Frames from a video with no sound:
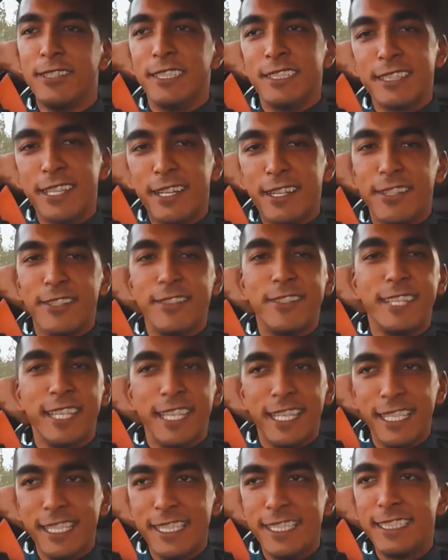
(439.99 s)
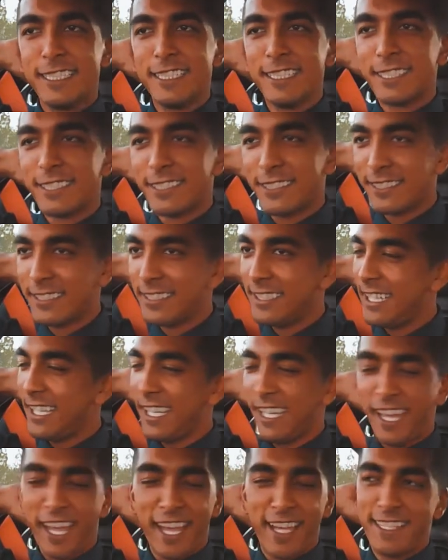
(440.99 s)
The sound is
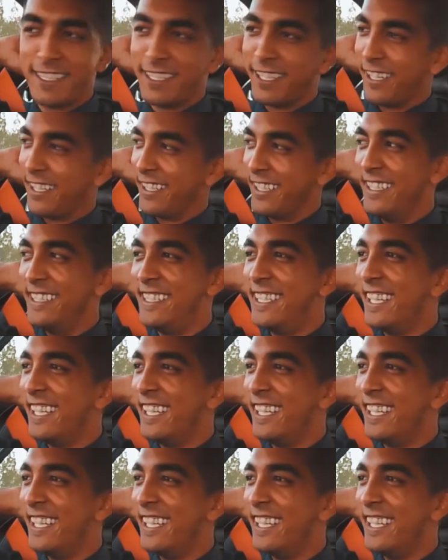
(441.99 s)
excellent.